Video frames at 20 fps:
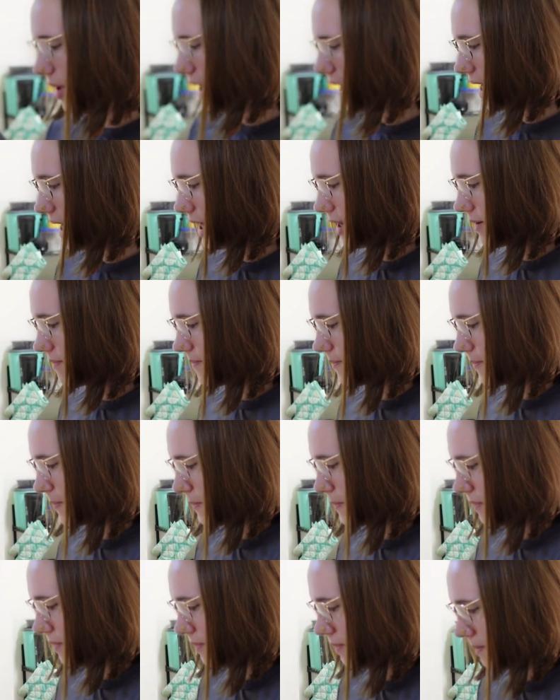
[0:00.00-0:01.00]
pan
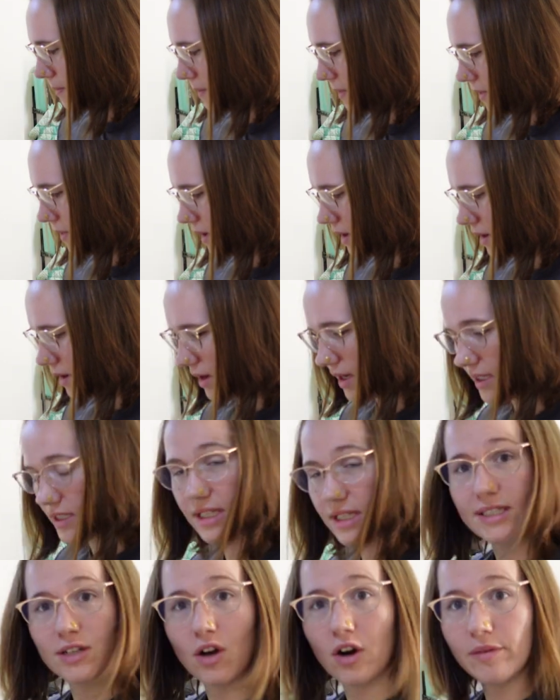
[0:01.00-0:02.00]
because
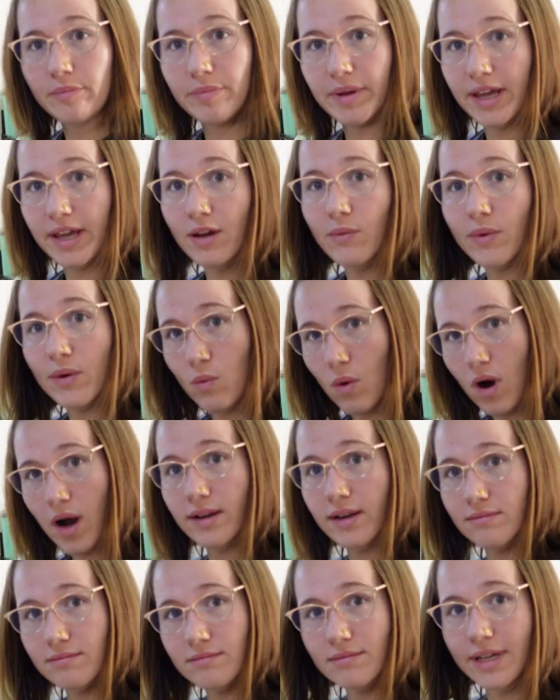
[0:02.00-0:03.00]
these are big. We
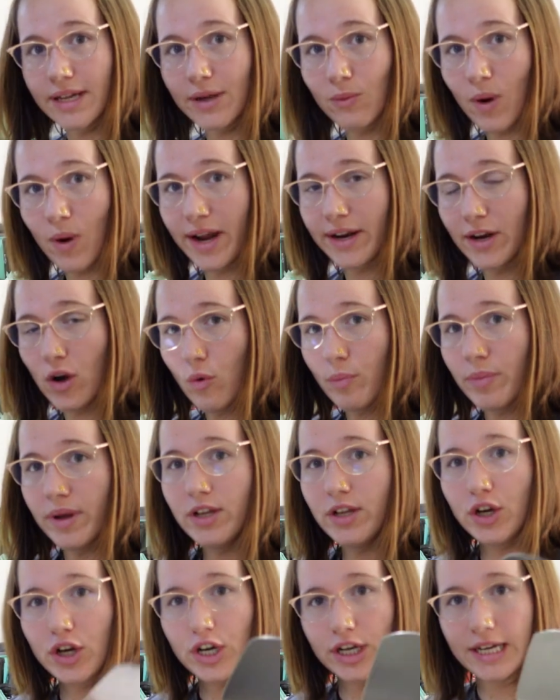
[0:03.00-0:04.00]
want it wide
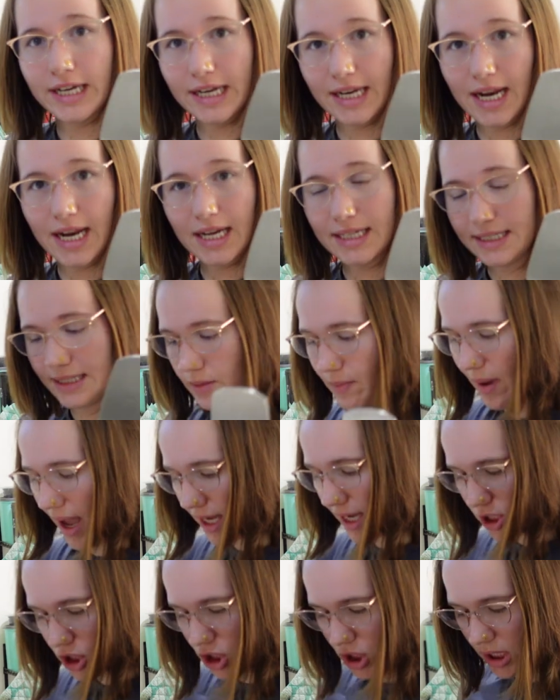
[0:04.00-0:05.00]
open. You're gonna need a
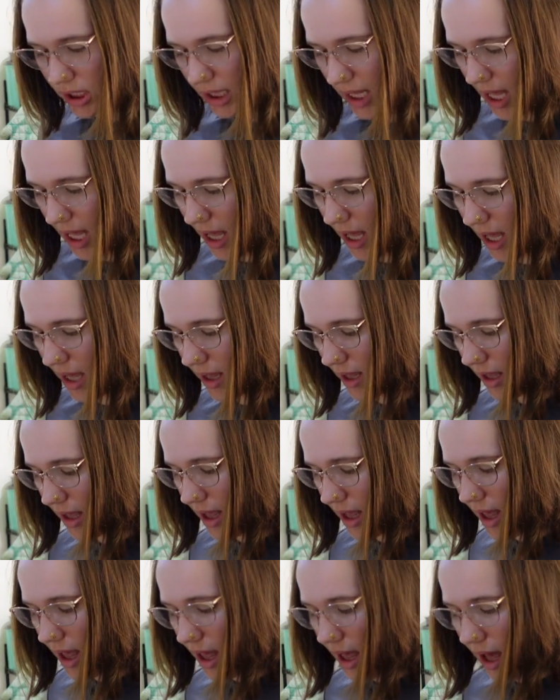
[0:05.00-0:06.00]
spatula.
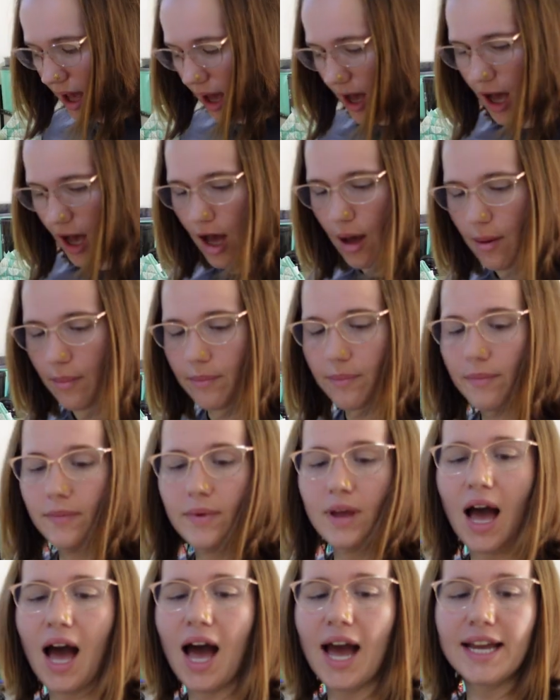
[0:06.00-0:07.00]

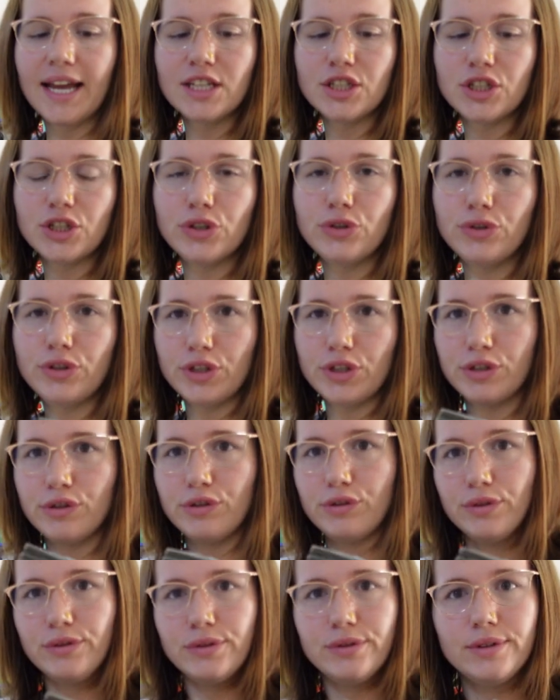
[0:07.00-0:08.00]
I do
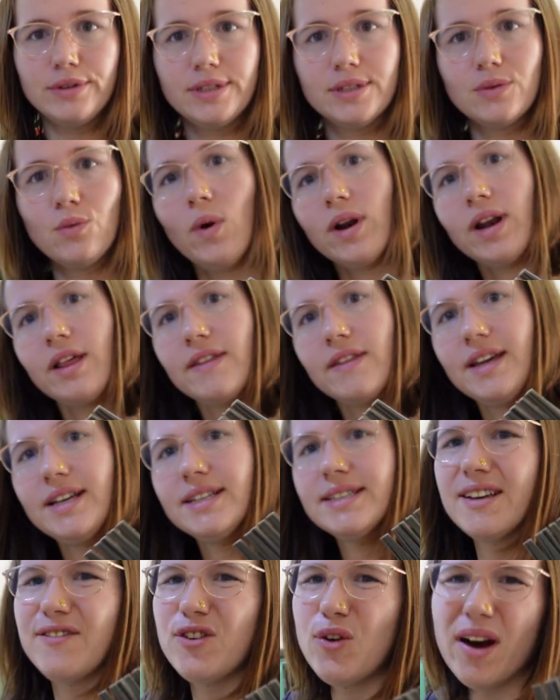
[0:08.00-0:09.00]
use one of
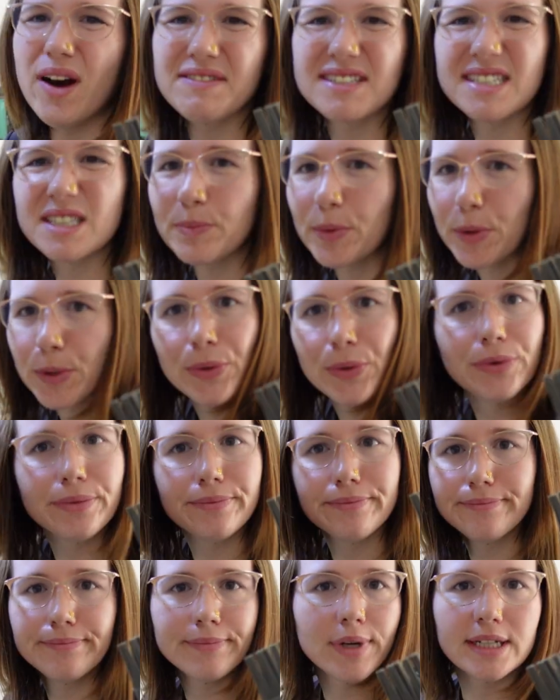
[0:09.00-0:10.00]
these. If you have a
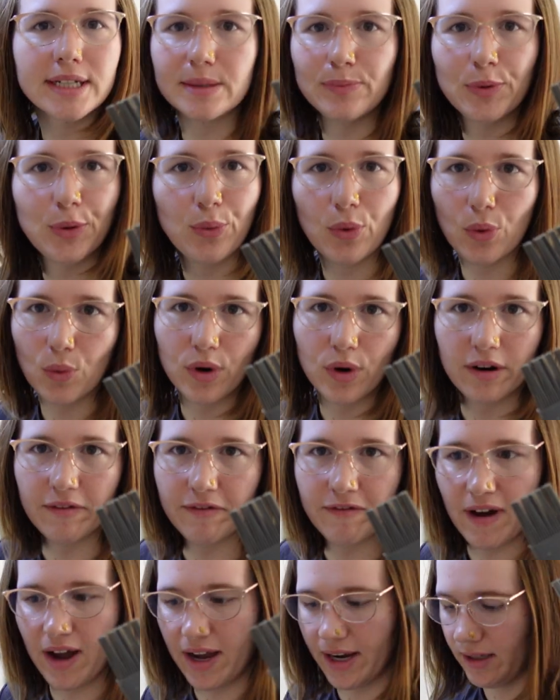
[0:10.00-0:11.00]
spoon will work
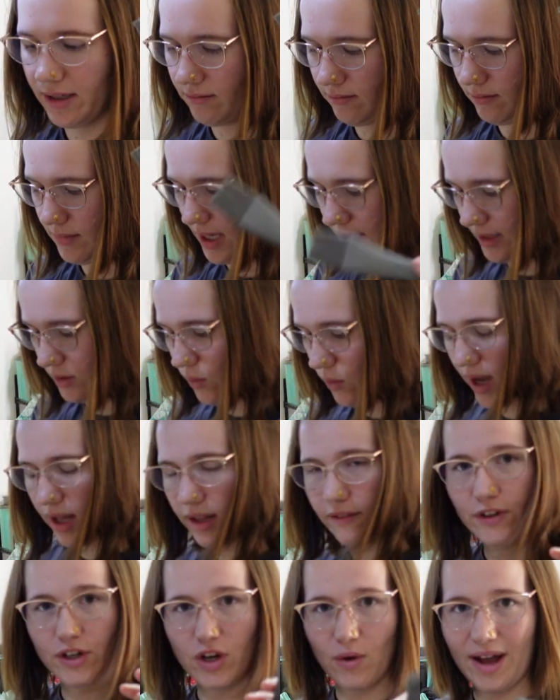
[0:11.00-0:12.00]
fine as
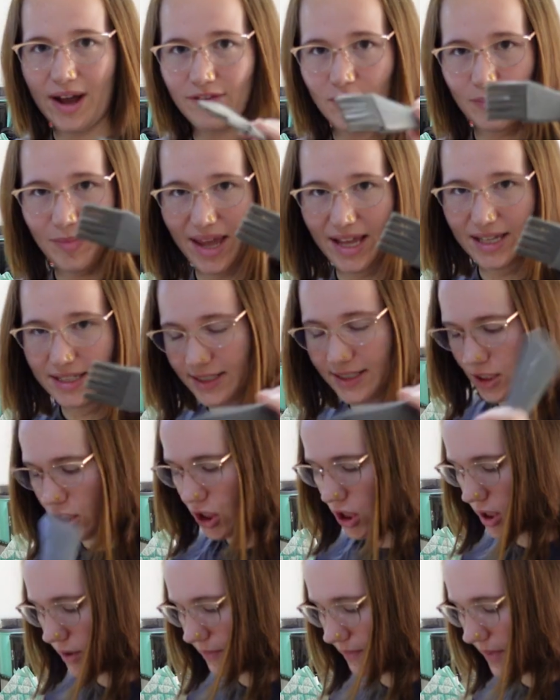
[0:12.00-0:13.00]
well if you don't have a
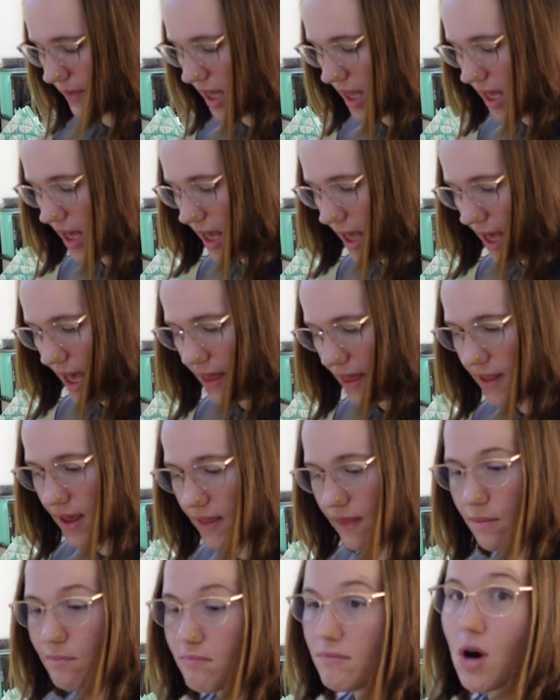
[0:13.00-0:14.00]
paster. And
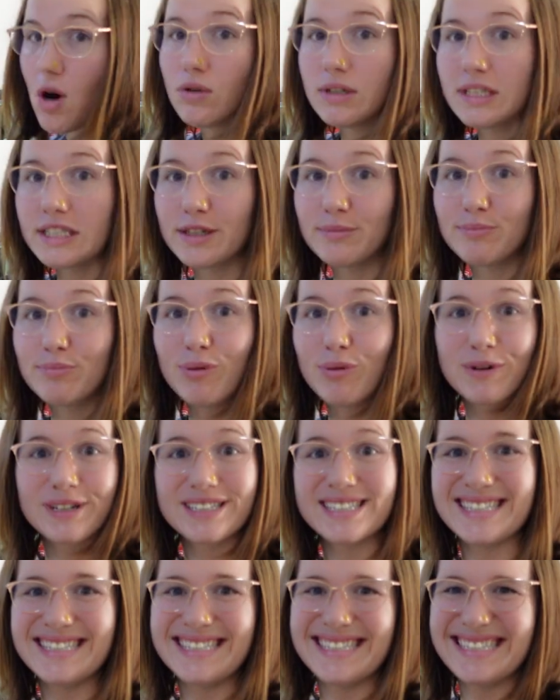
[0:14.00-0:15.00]
then the most
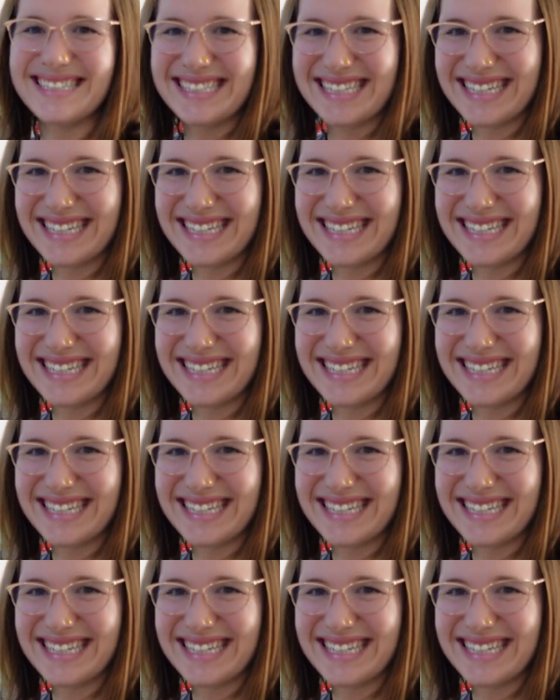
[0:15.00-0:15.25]
important is